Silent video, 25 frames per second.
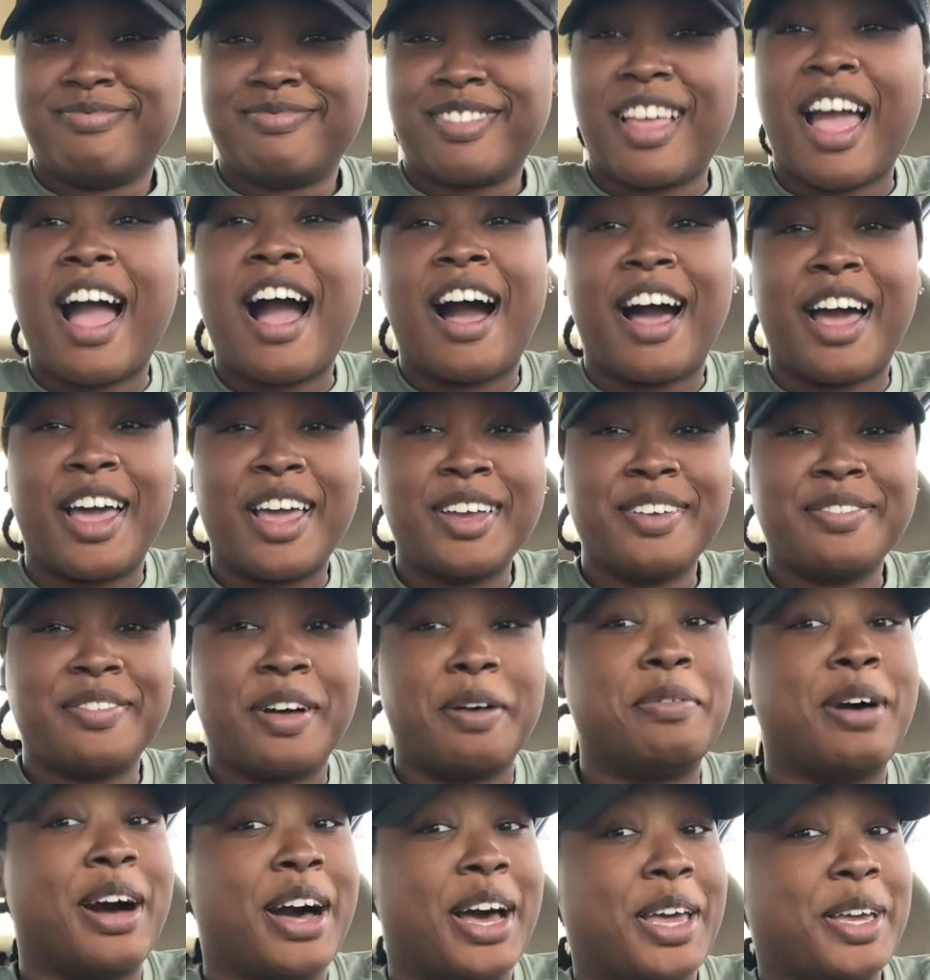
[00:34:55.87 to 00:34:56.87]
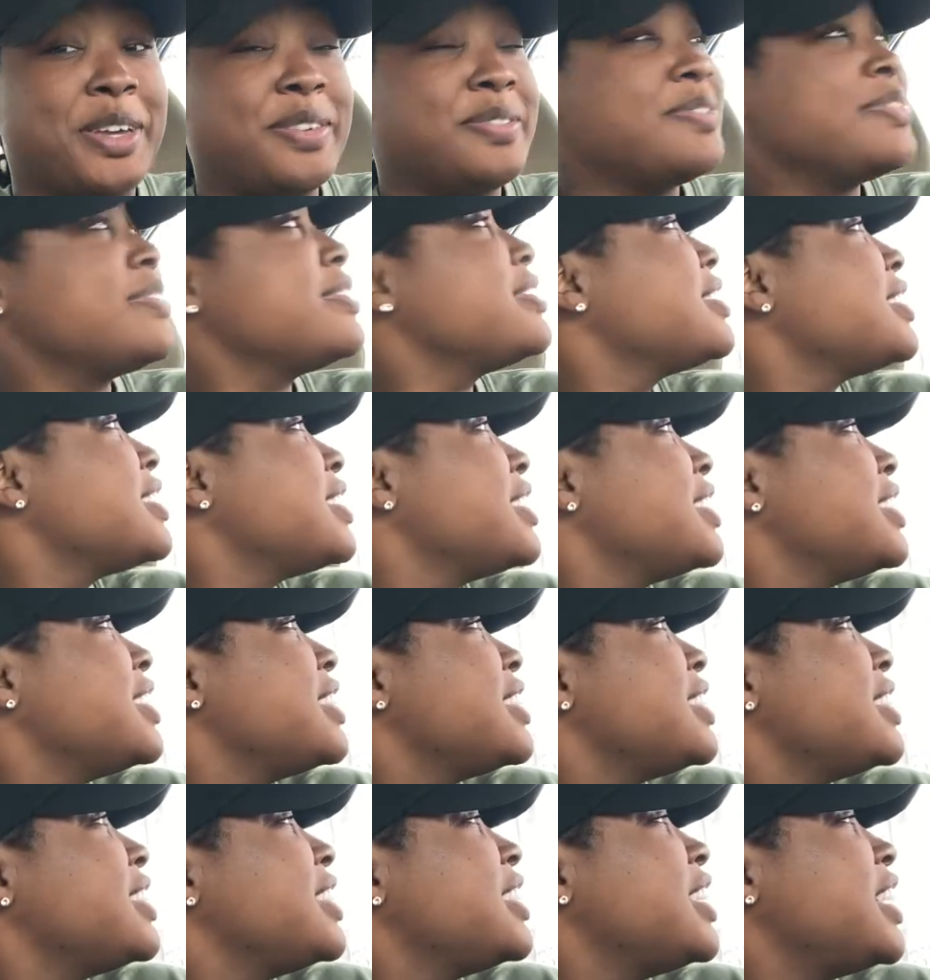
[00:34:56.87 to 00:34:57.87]
Got hype? I'm hype.
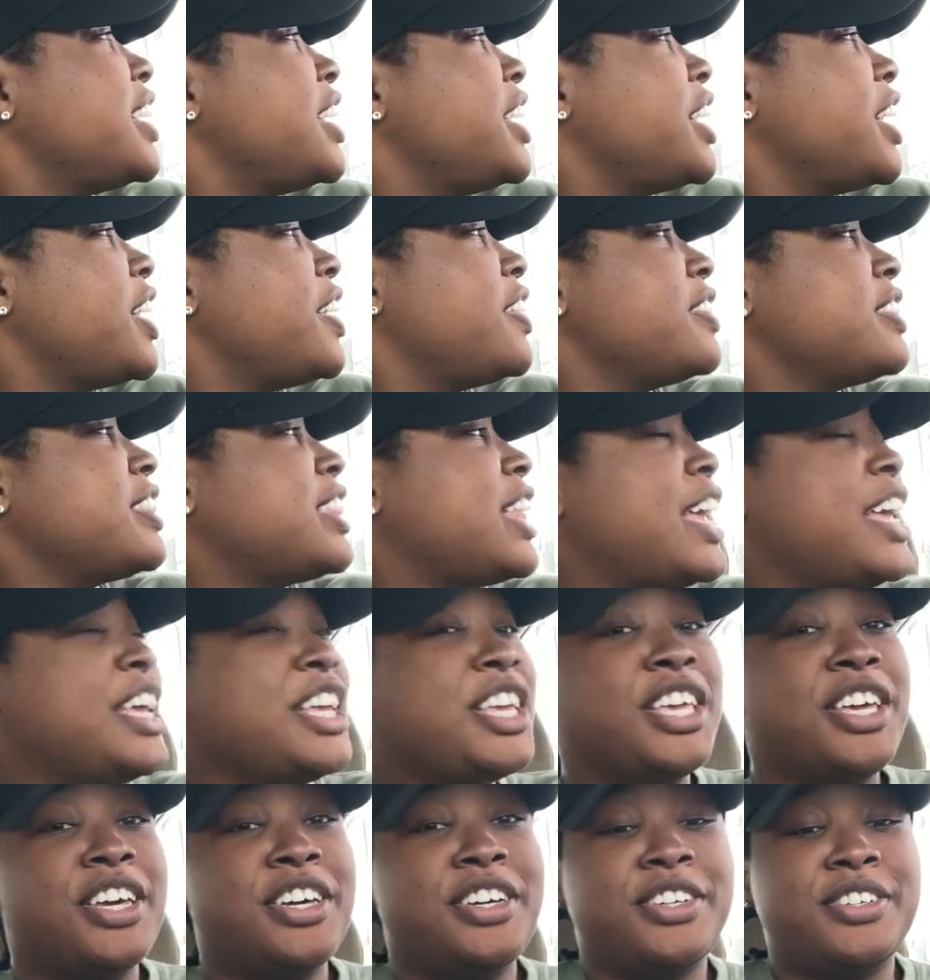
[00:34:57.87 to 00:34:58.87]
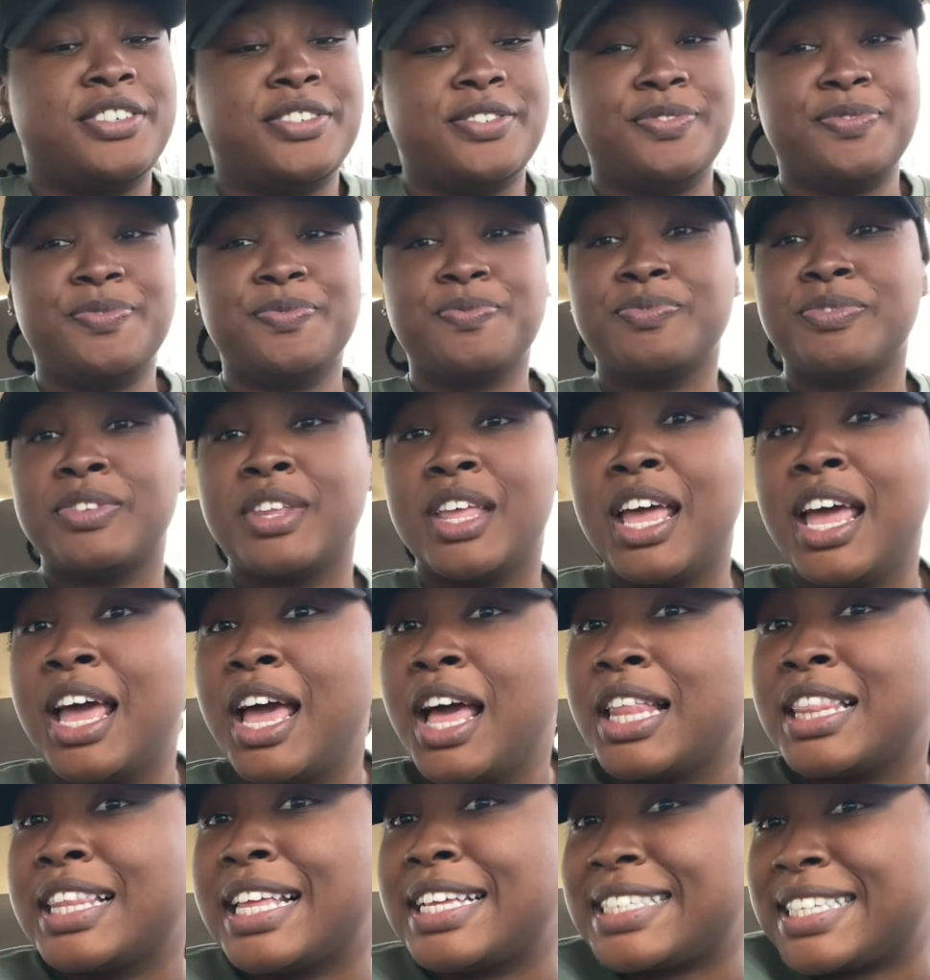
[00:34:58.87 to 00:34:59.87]
There you go. Thank you.
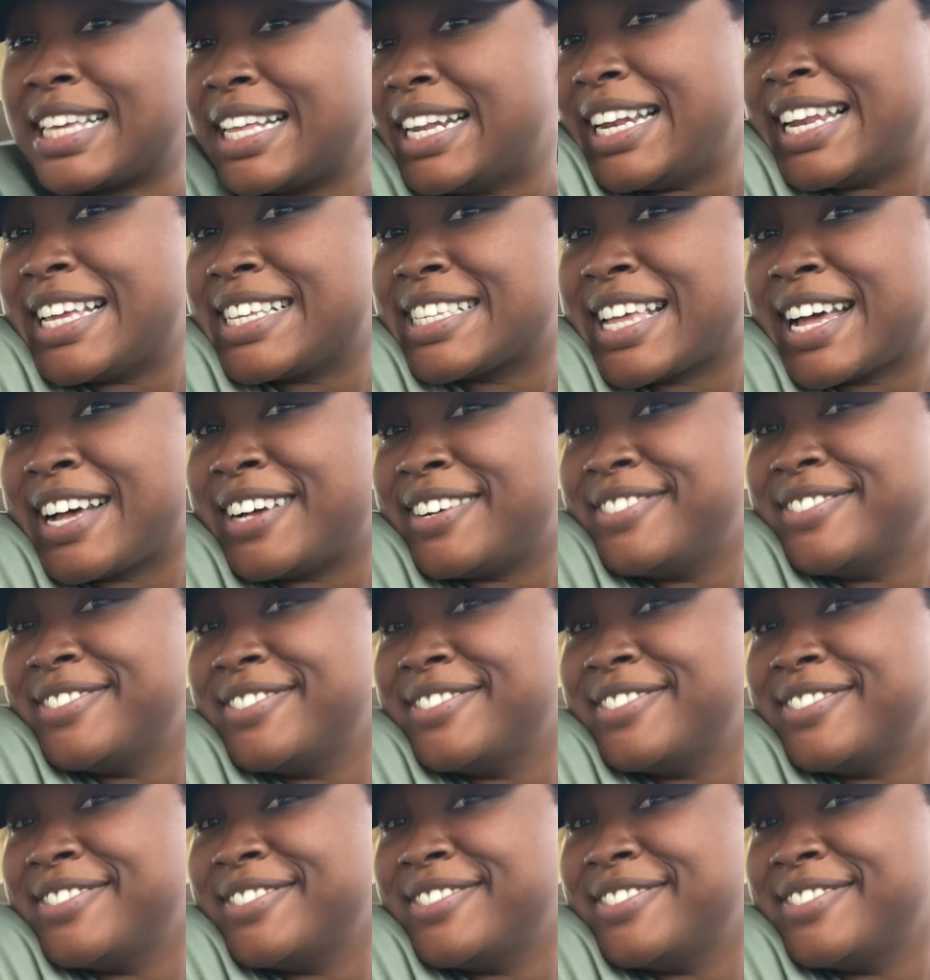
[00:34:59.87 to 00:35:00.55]
Let's get it. Let's go.